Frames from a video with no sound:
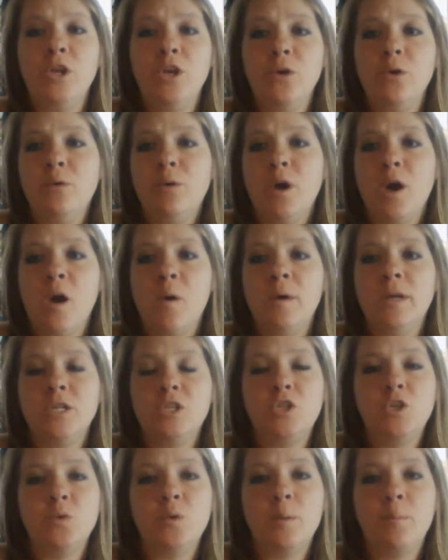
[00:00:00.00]
you go
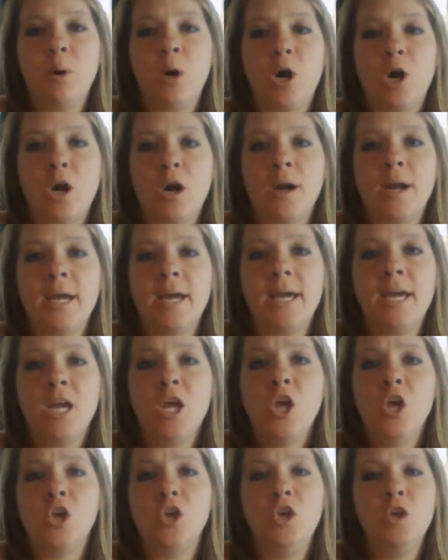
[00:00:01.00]
into a
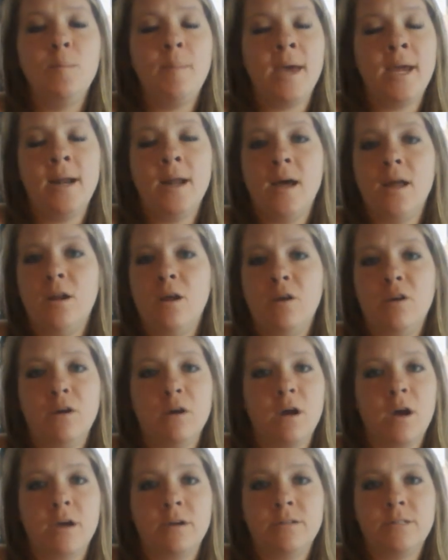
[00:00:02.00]
party, you may not know
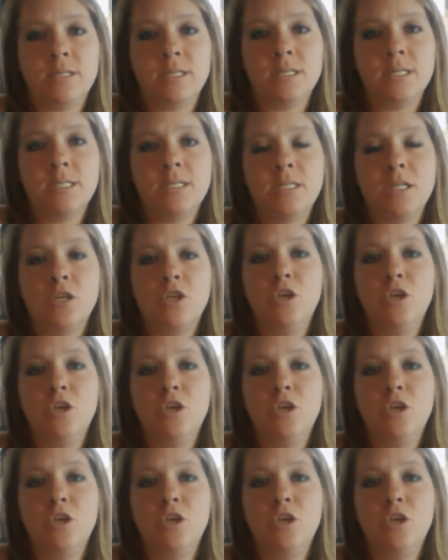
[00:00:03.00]
your hostess.